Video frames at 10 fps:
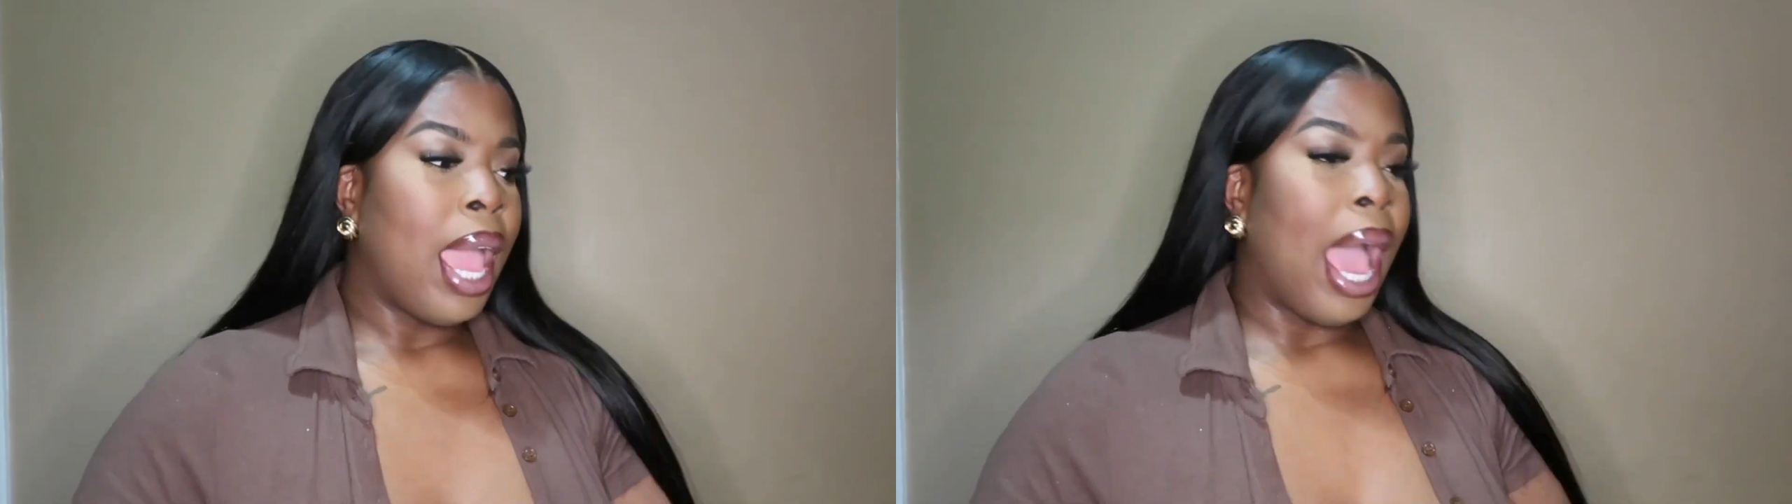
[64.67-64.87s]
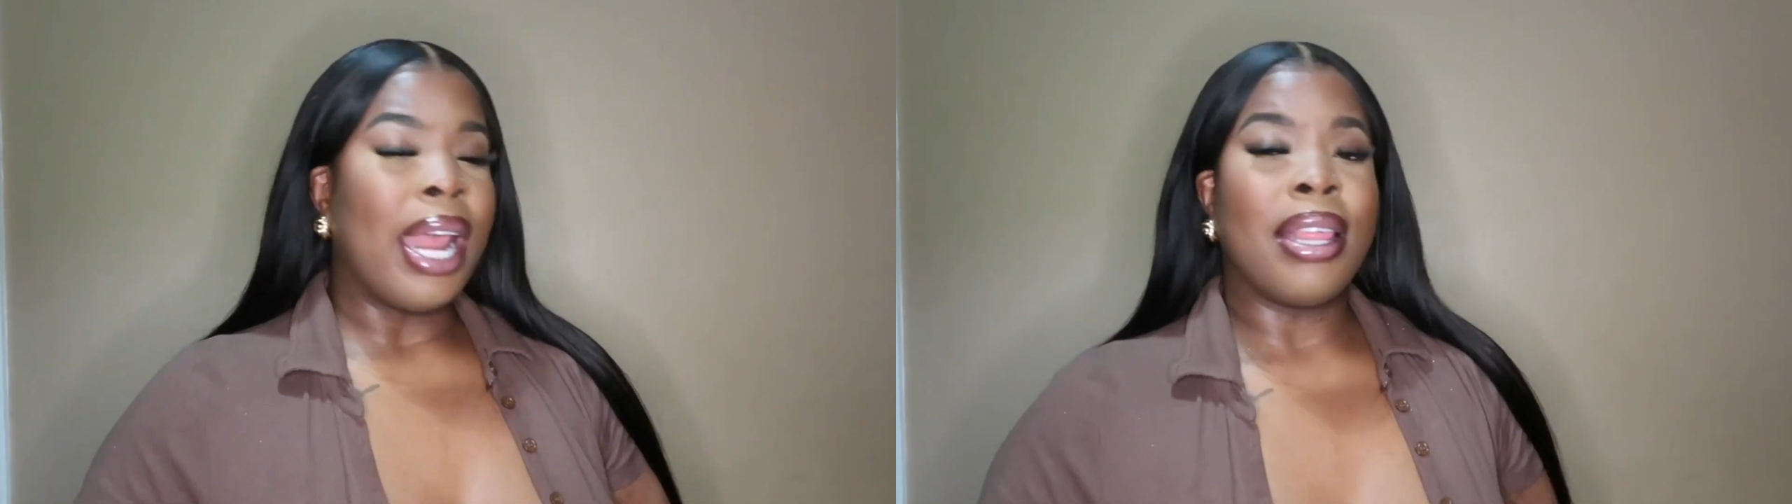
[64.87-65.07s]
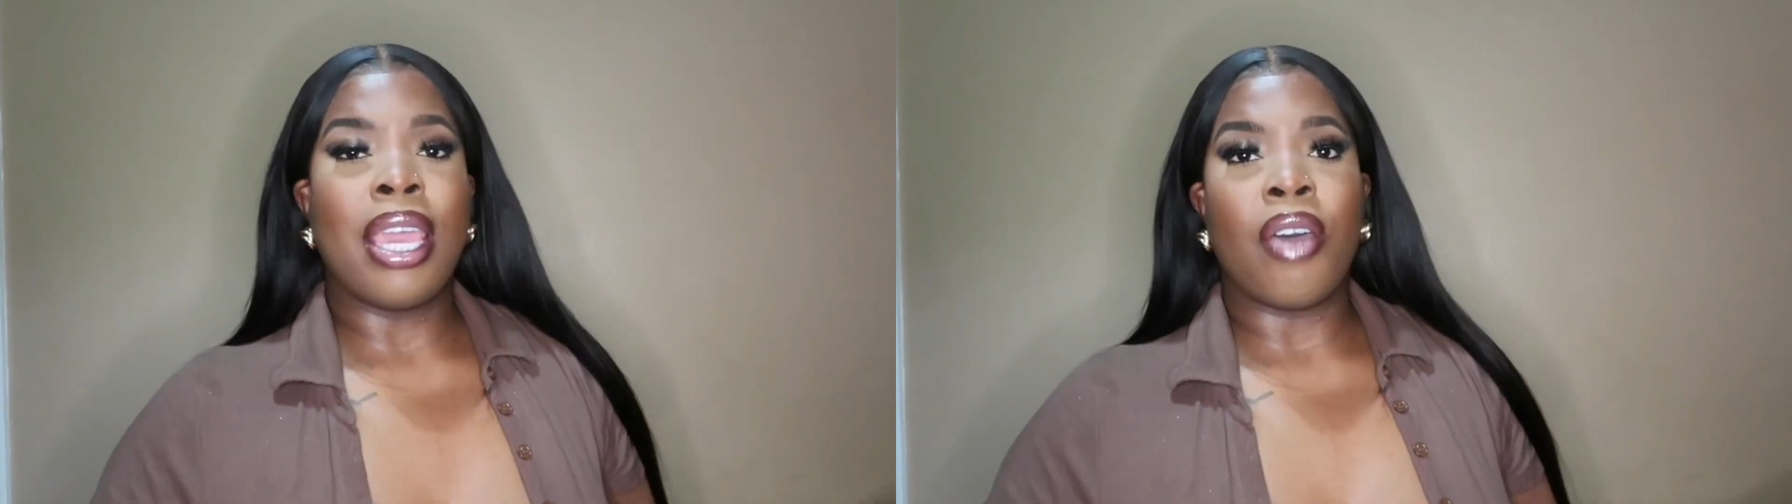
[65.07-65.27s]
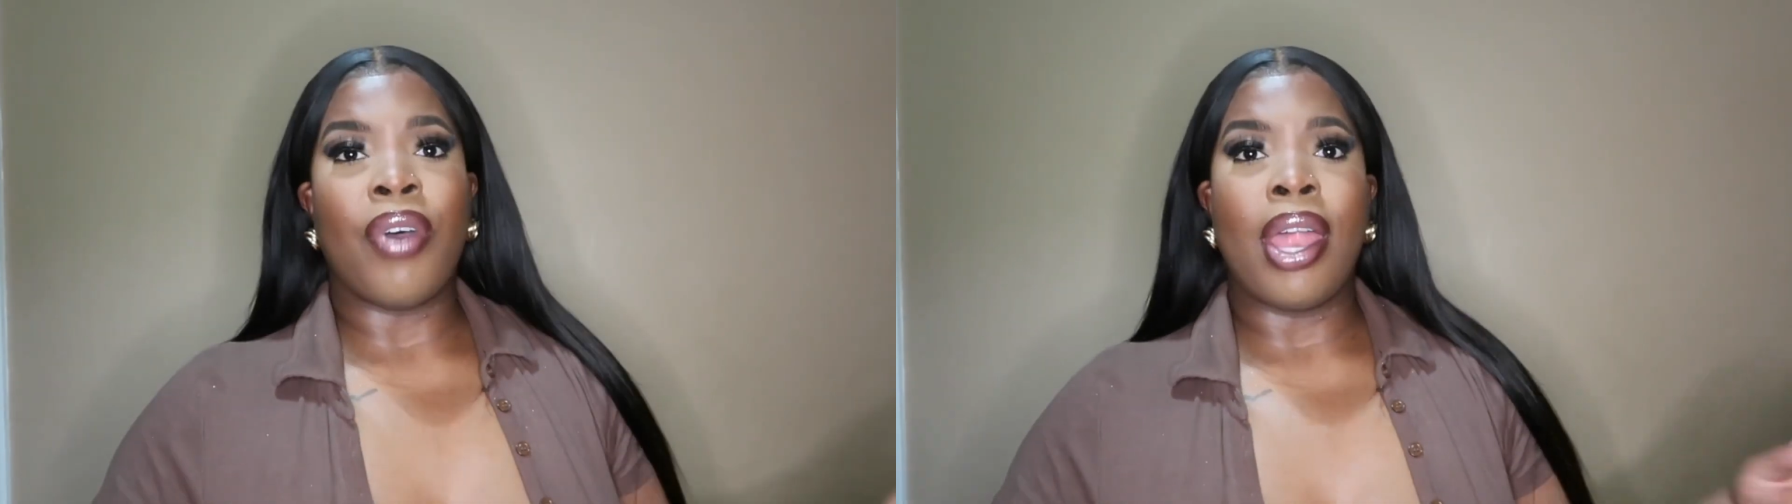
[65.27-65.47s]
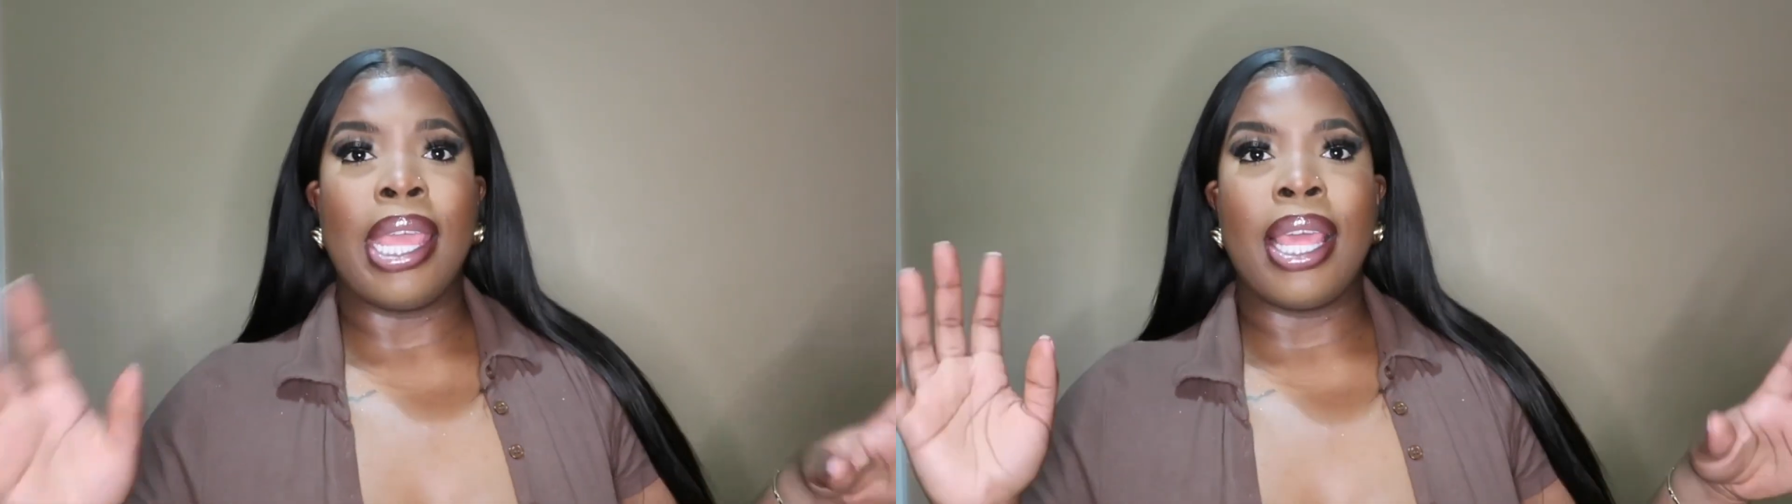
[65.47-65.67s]
And I think I
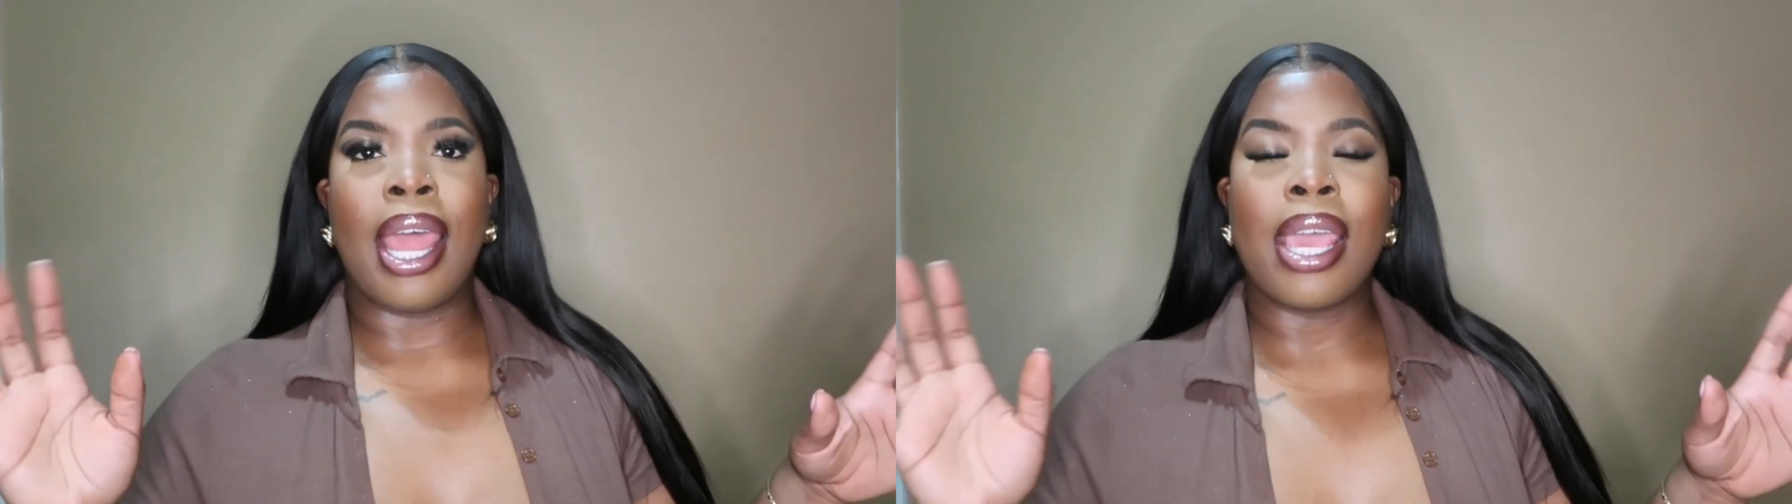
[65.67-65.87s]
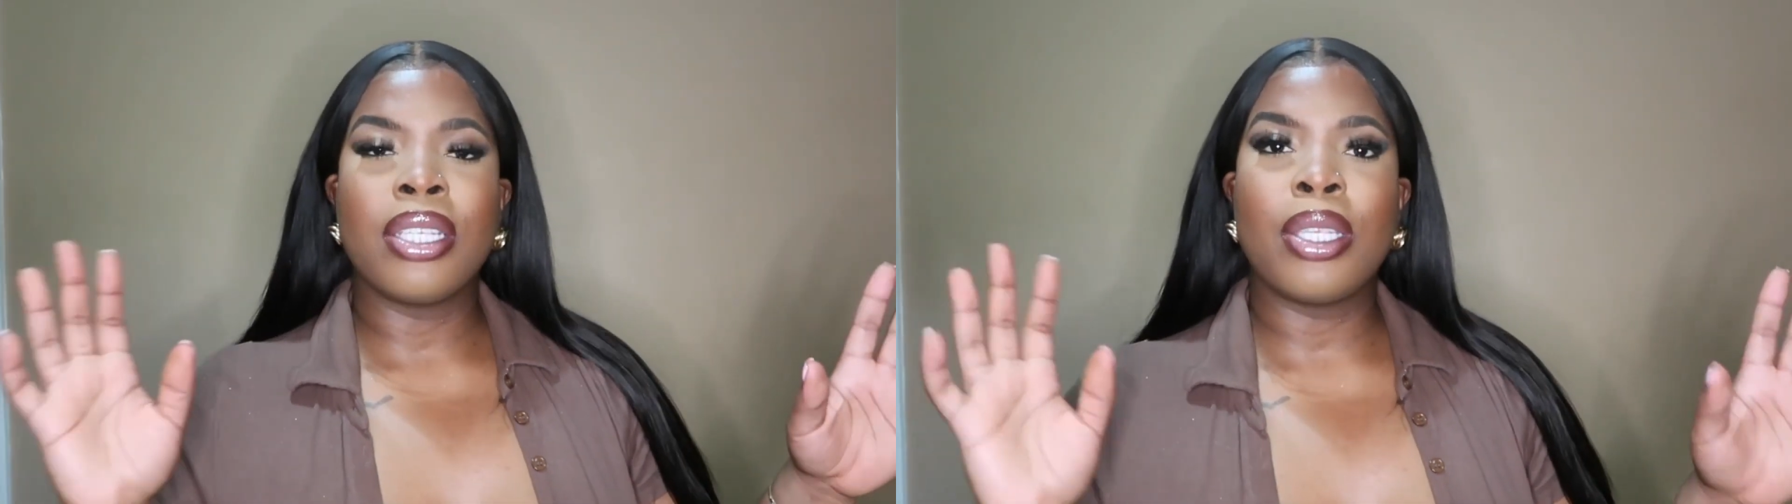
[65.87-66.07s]
found it. Like,